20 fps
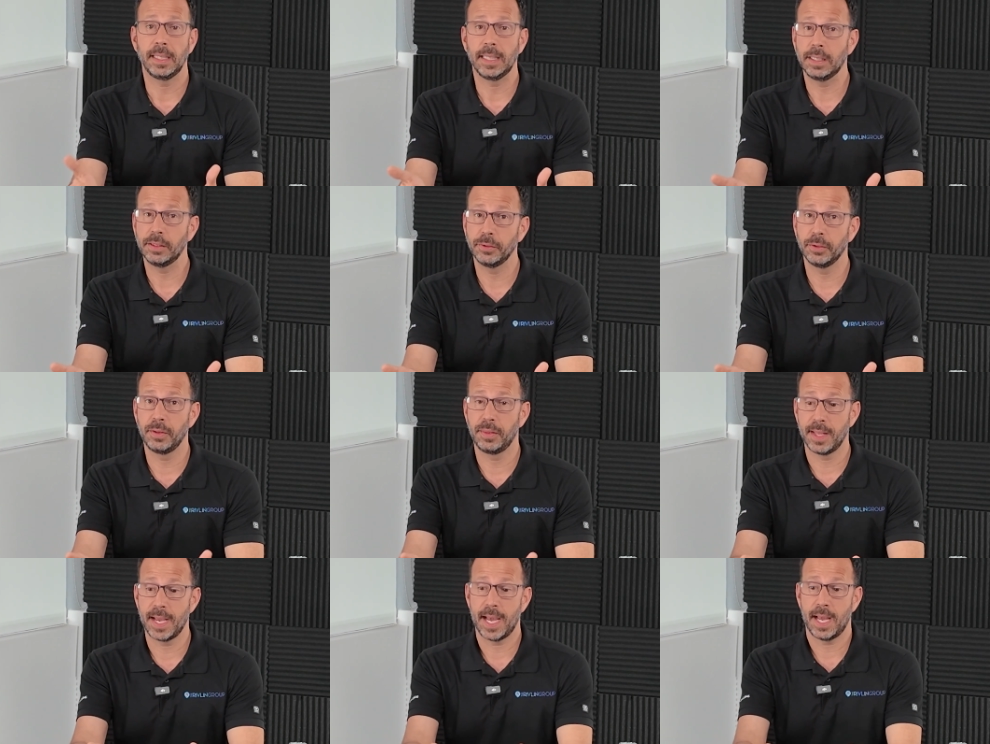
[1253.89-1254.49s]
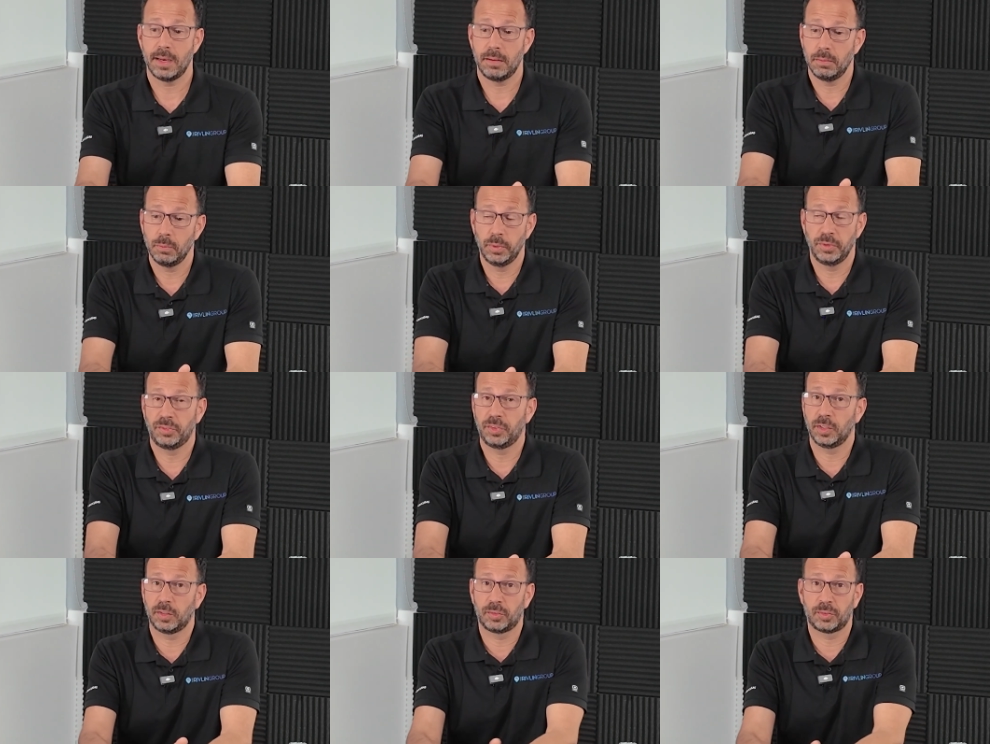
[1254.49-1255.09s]
either that
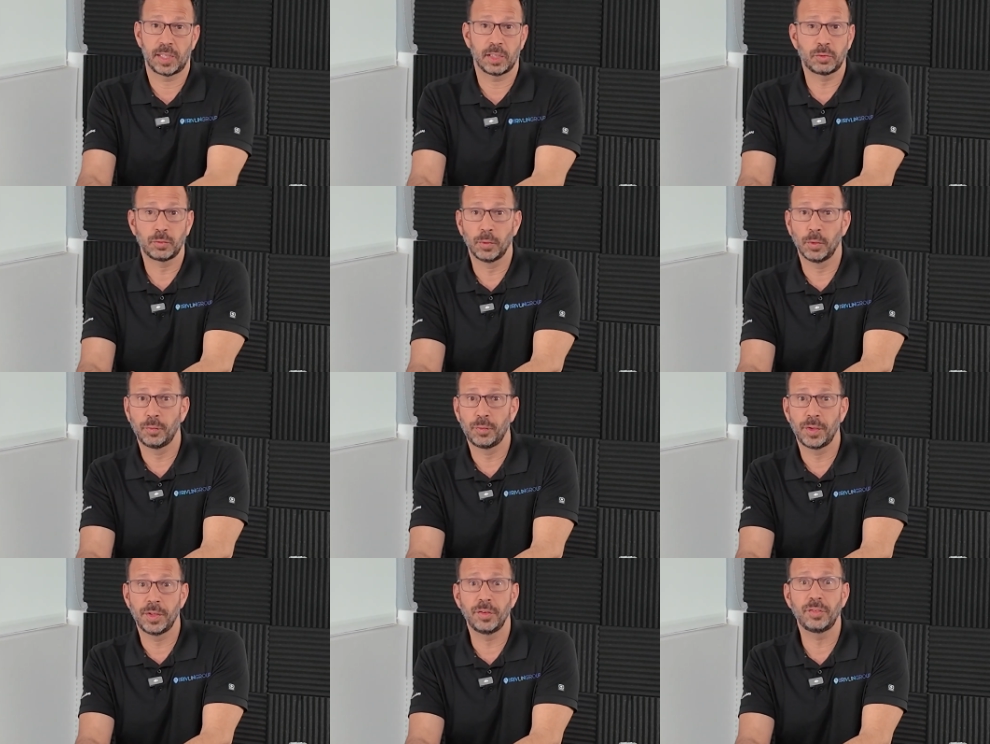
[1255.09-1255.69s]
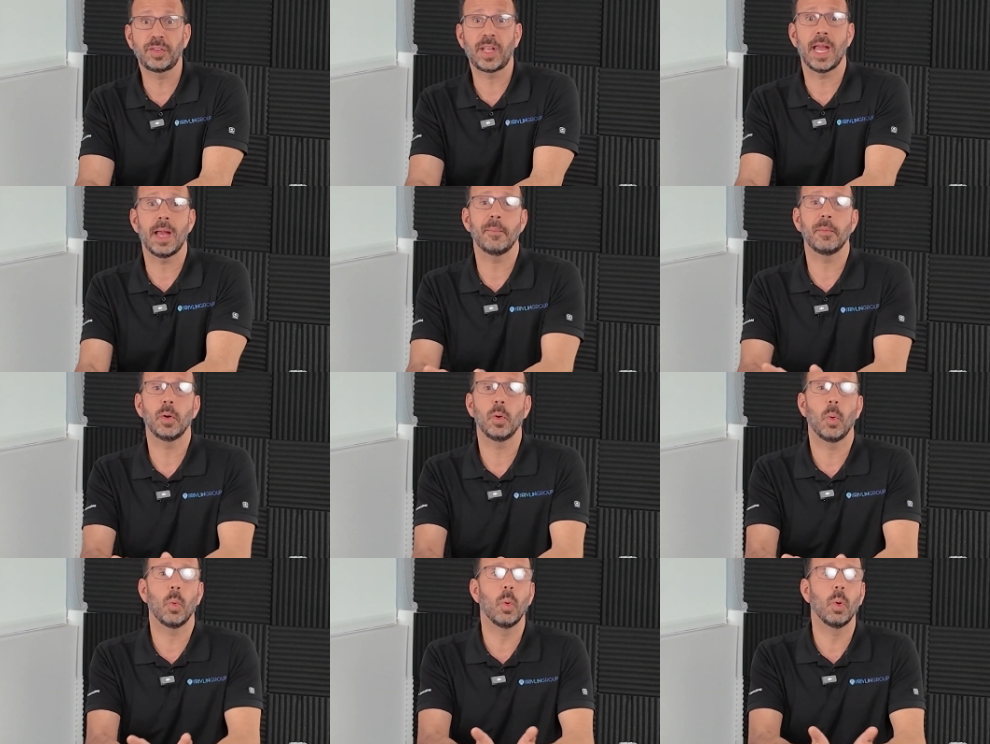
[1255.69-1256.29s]
was successful for the
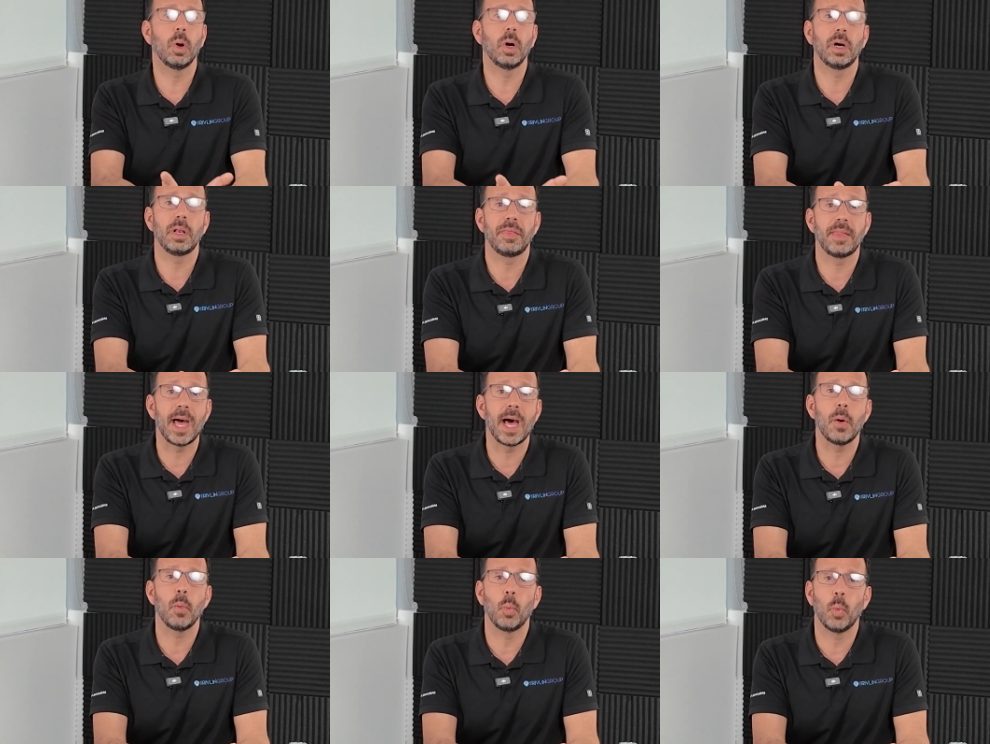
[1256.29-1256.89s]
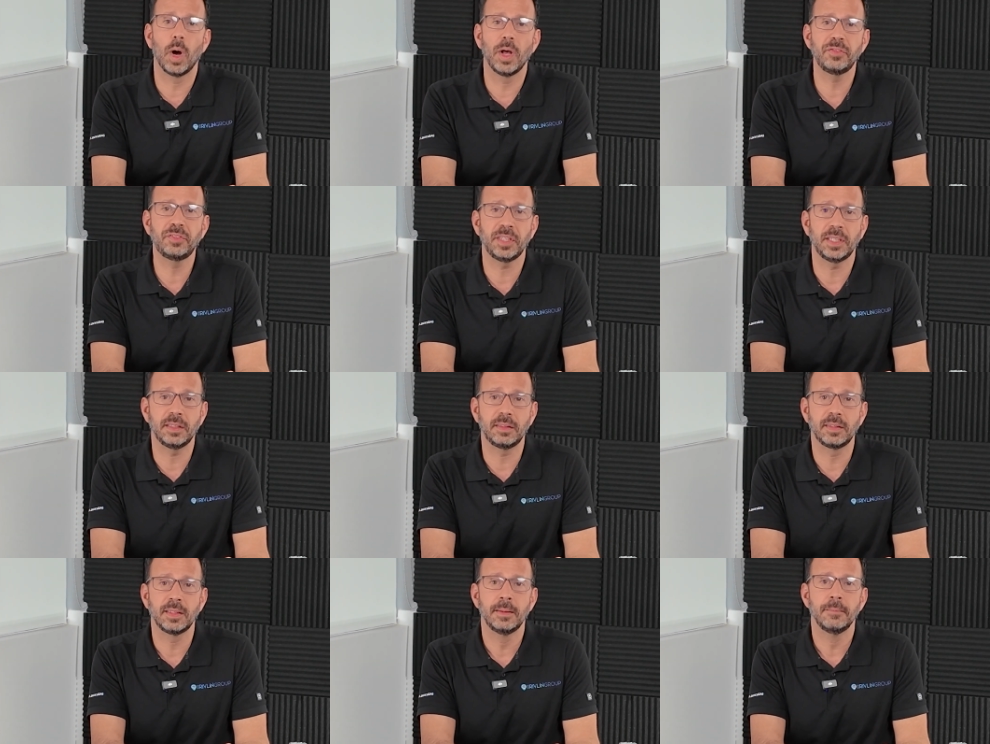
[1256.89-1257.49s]
scammer or that
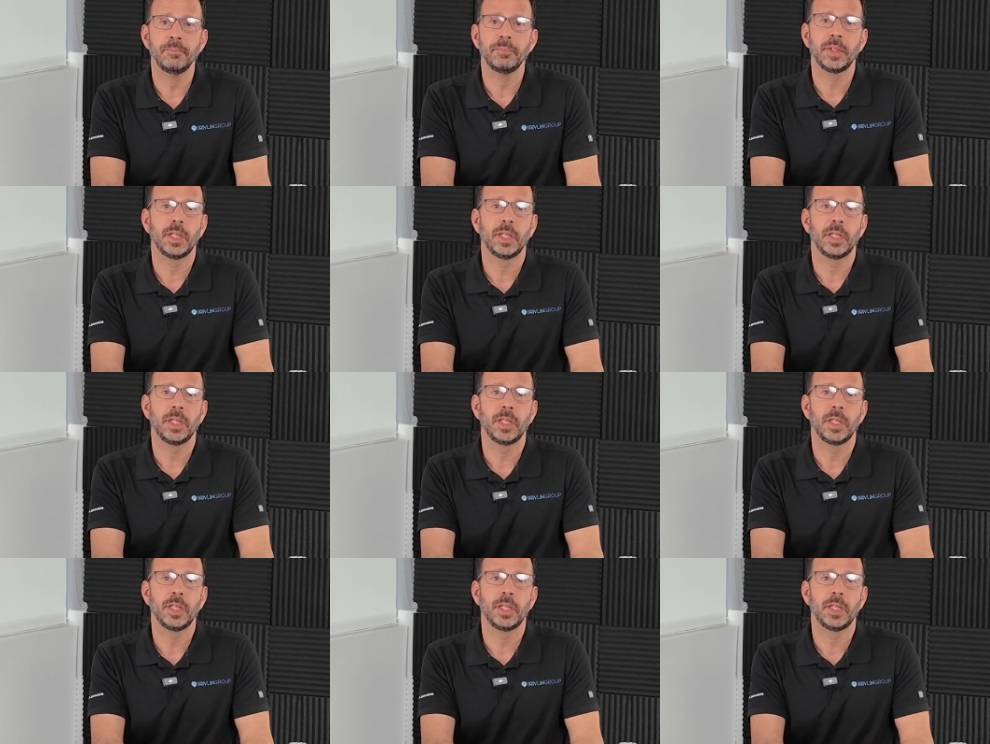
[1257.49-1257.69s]
wasn't,